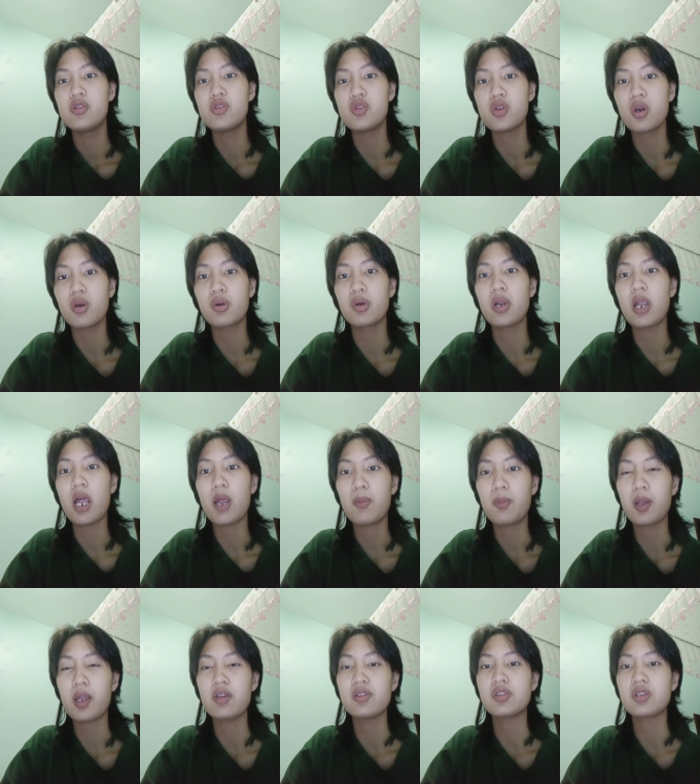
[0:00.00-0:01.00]
jogger
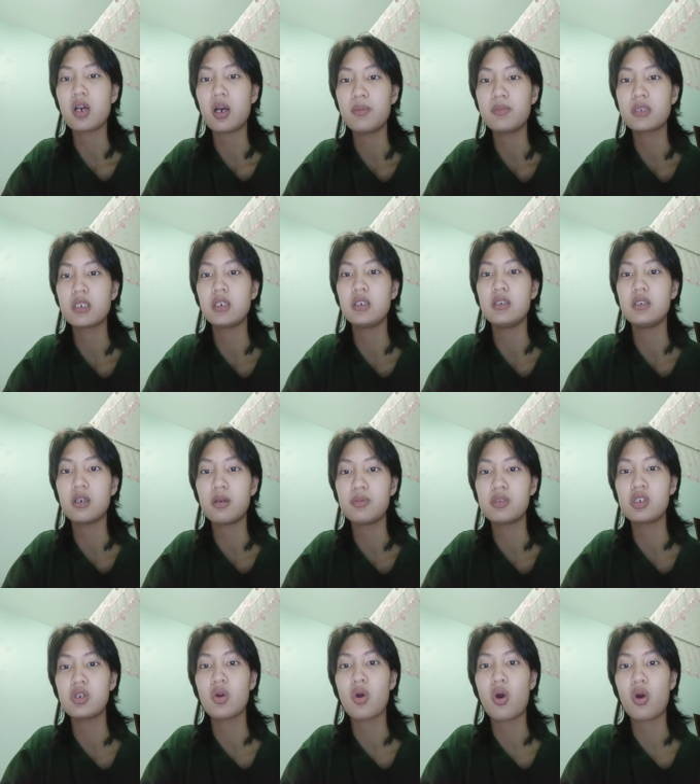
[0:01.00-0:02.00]
airplanes, Humpty
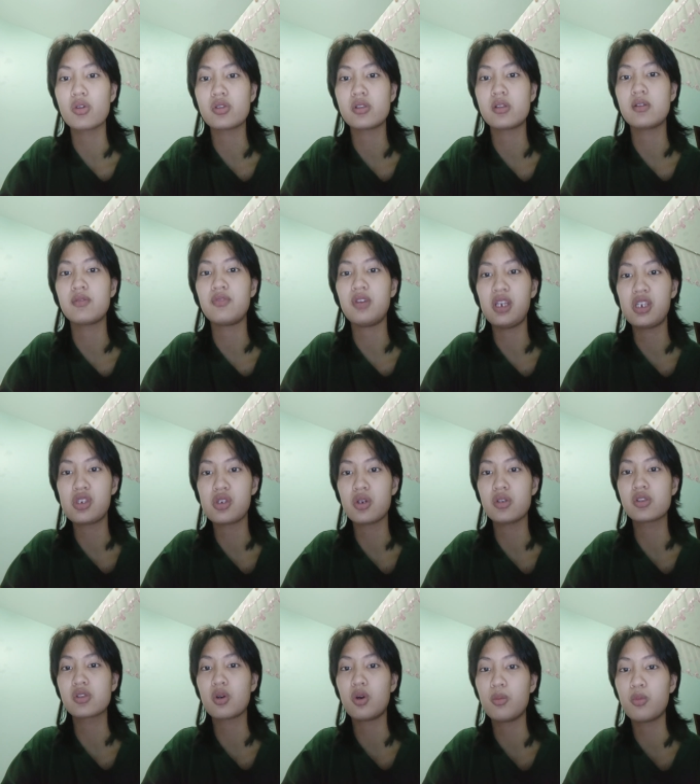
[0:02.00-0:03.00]
Dumpty, horses
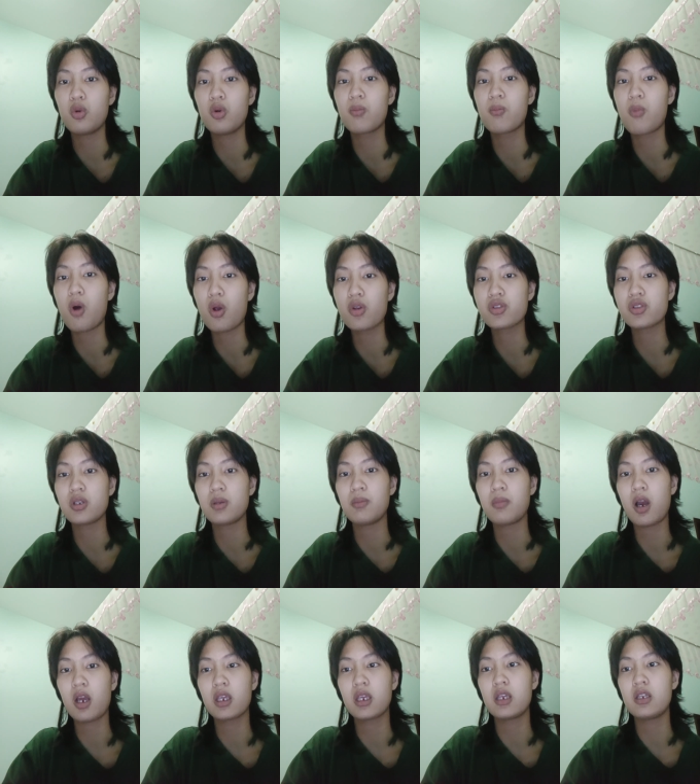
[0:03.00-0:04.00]
vicious, homework Boston,
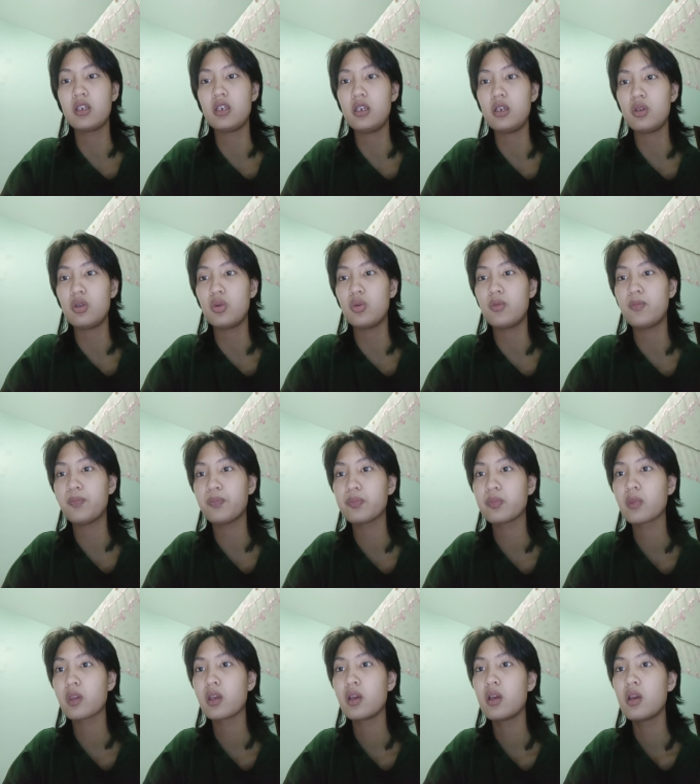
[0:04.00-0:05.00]
Mark can hear you.
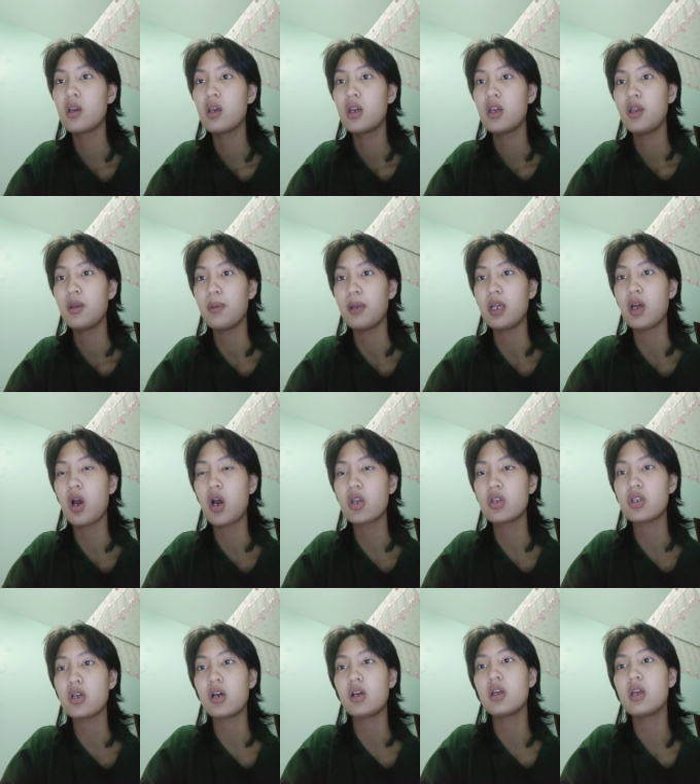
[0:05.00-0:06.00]
Even
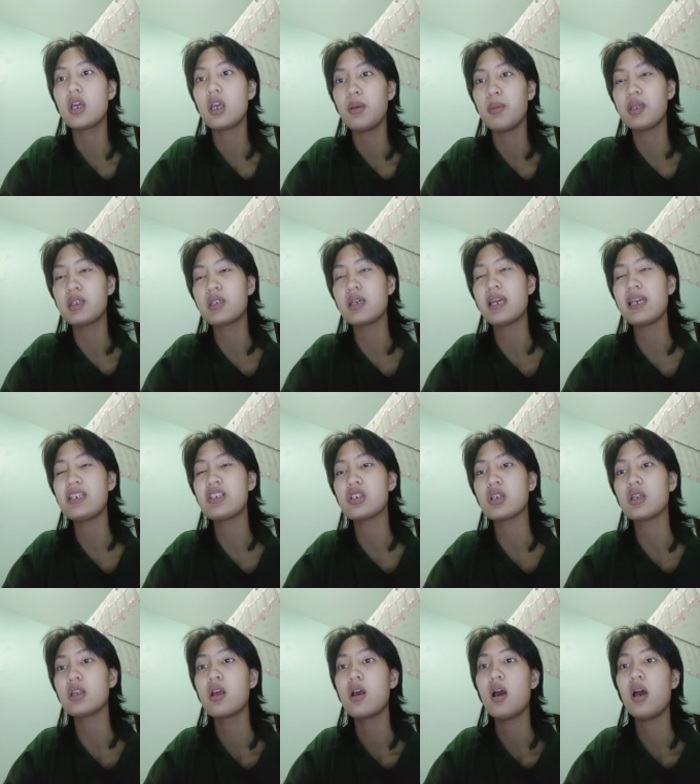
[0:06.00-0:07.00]
harder.
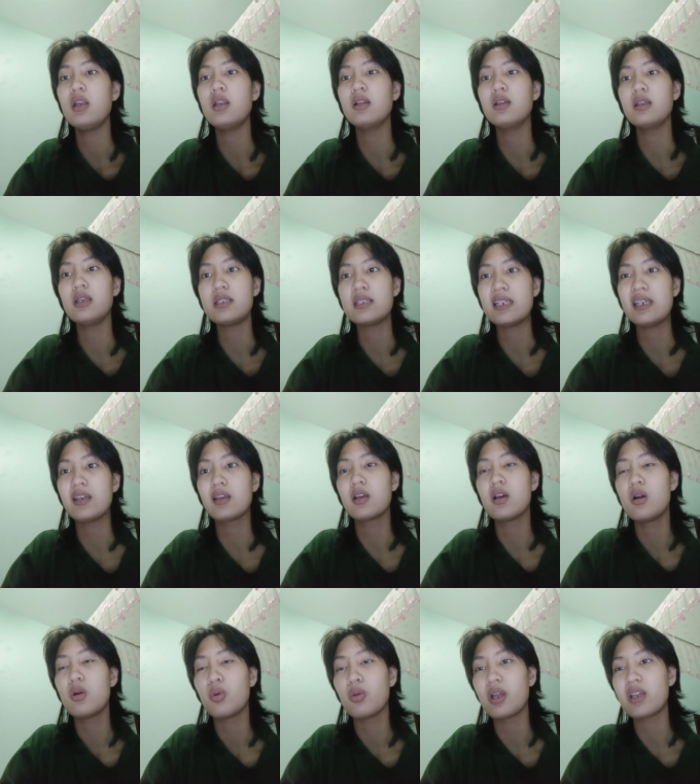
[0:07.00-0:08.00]
imitation, analytic,
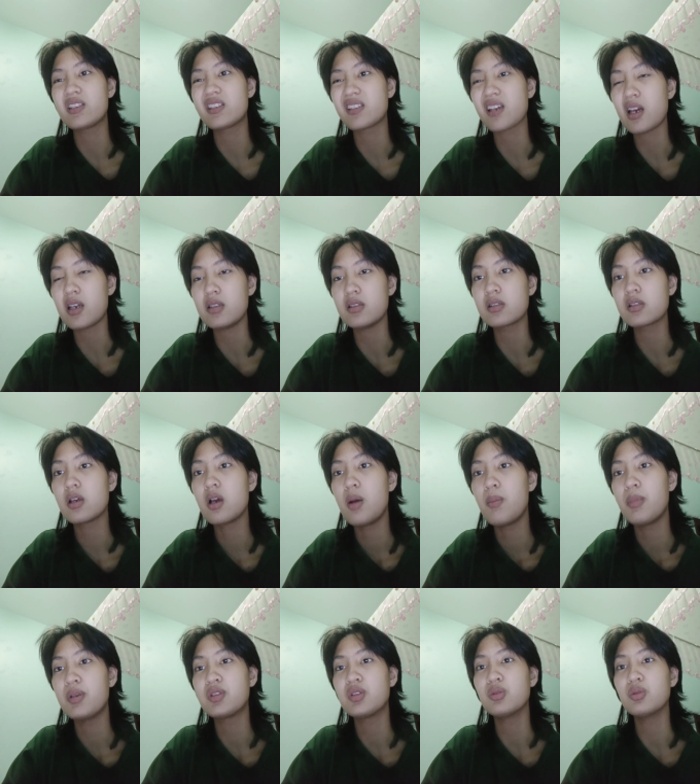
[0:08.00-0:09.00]
life science,
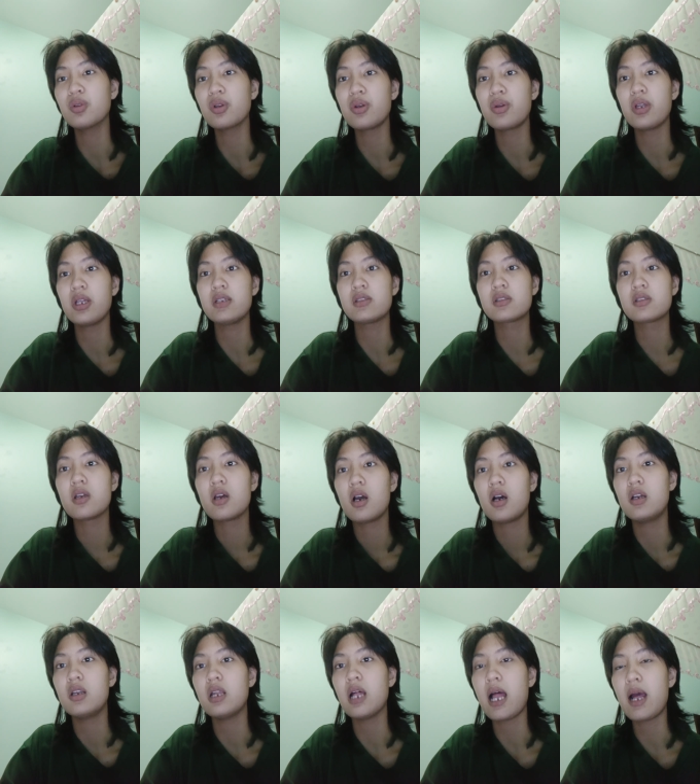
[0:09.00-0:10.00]
materialist,
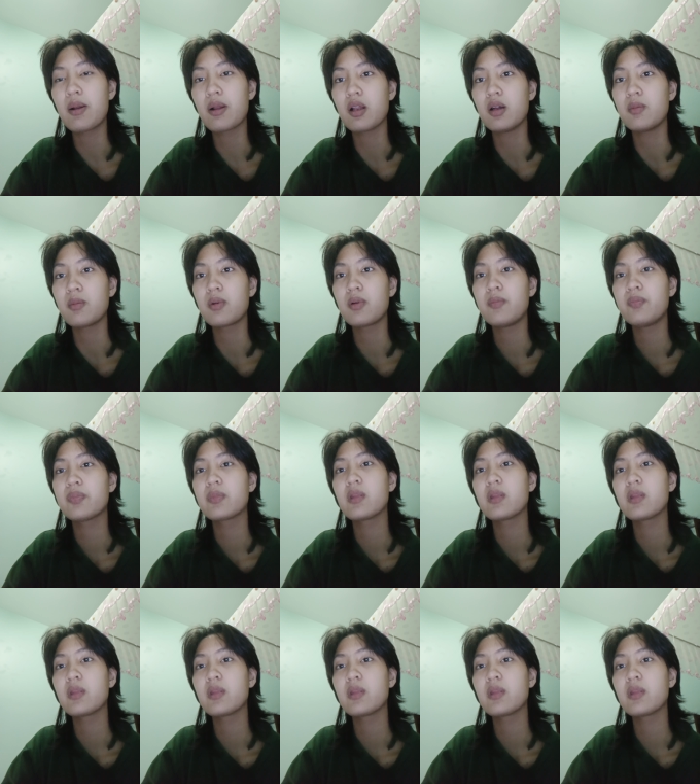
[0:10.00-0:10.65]
an algorithm,